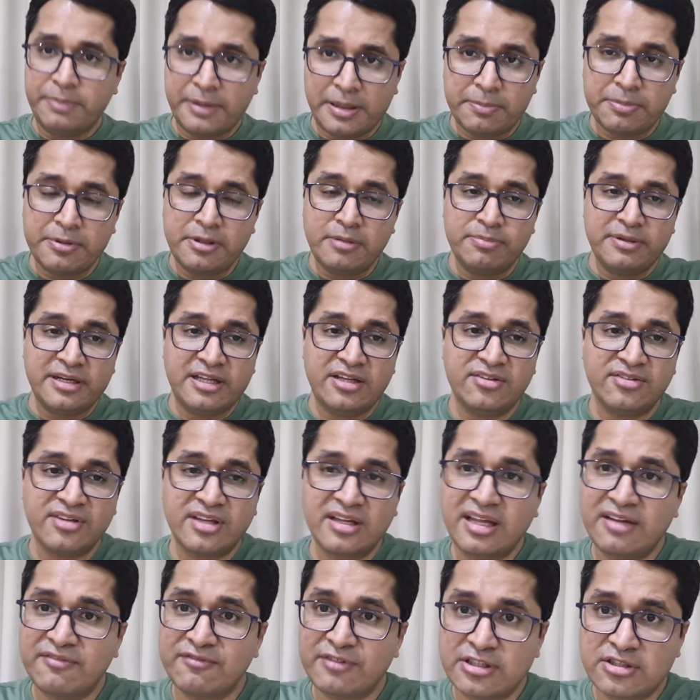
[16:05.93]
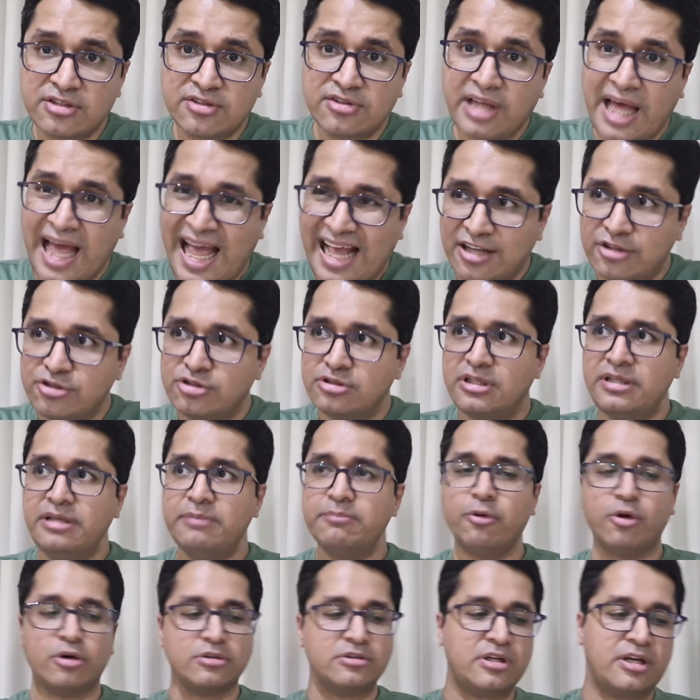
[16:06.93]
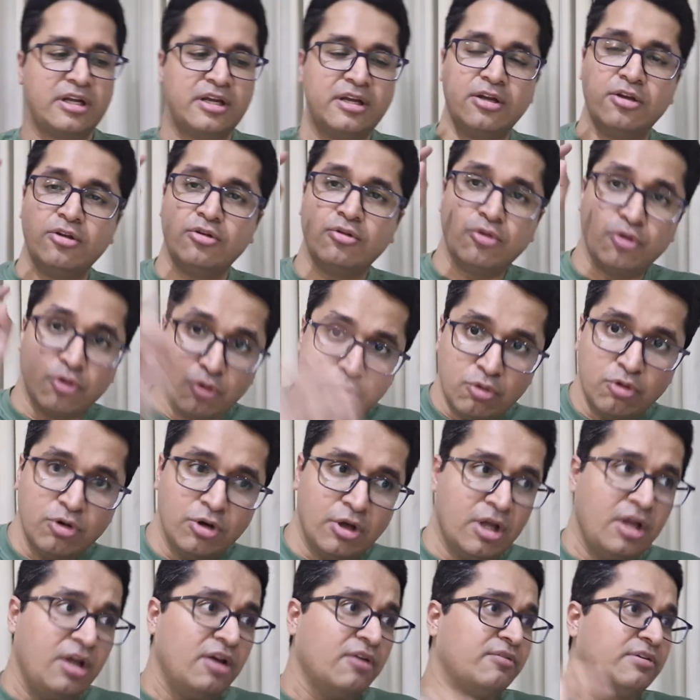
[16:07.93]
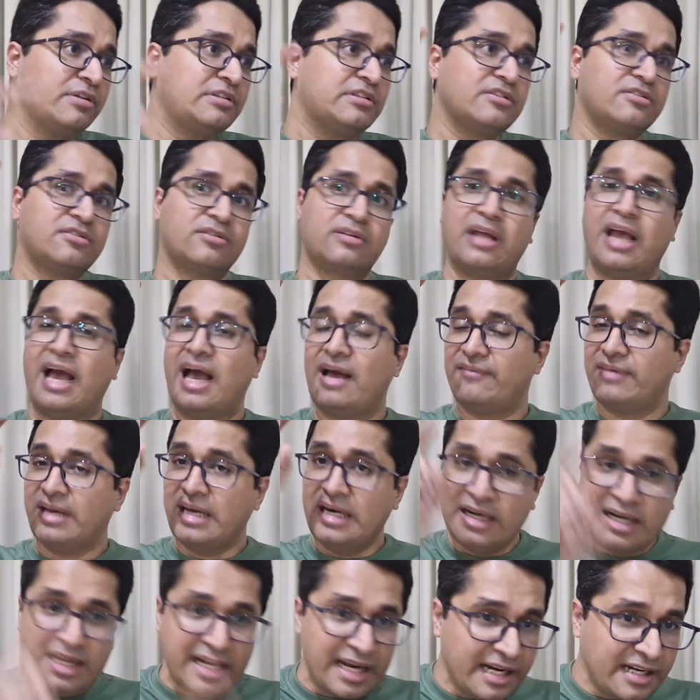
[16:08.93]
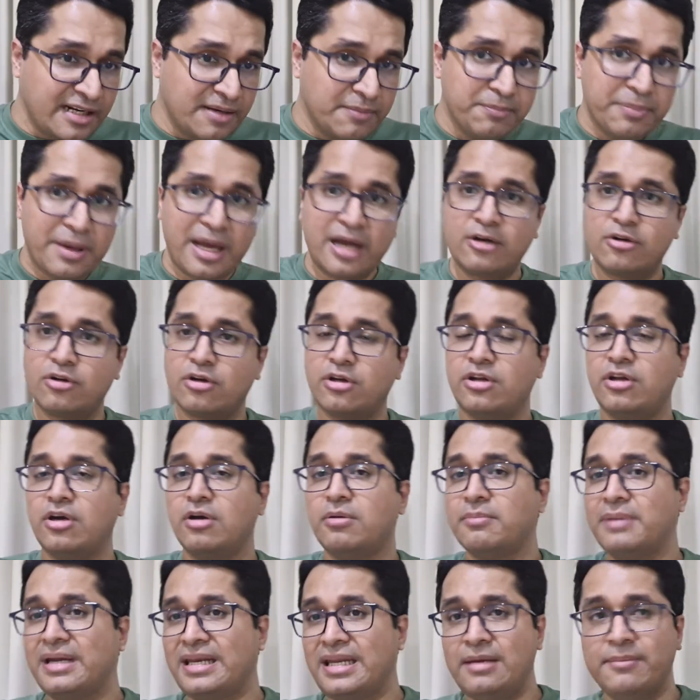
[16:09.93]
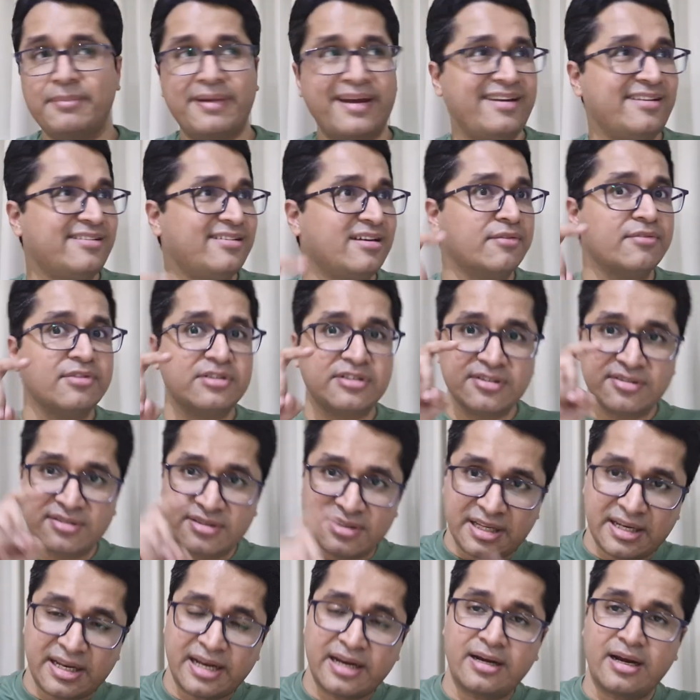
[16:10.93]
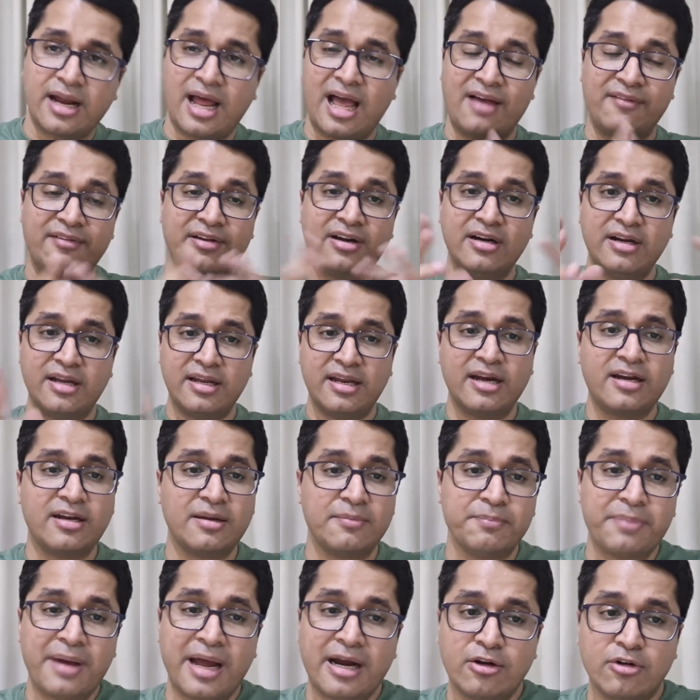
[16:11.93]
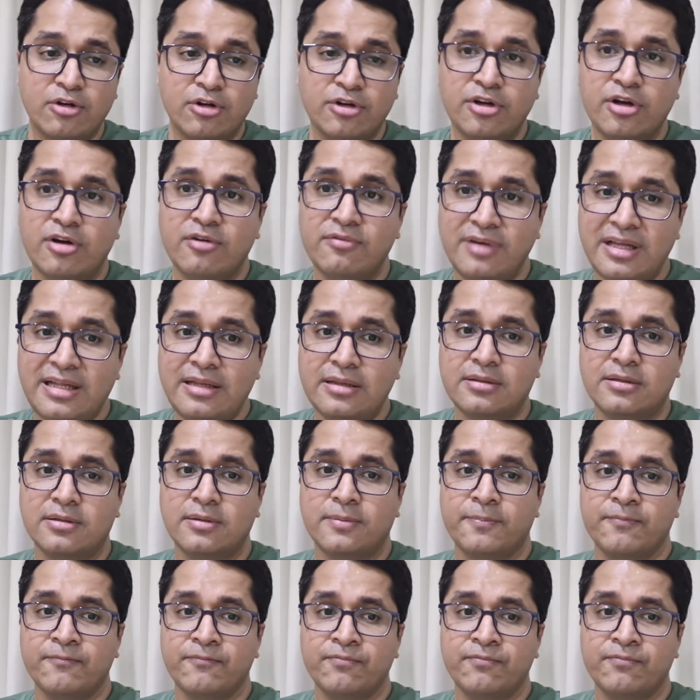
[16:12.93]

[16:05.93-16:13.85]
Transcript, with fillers: people pleasing and which is actually bothering you which is having a direct impact on your money mindset, which is direct having a direct impact on your wealth.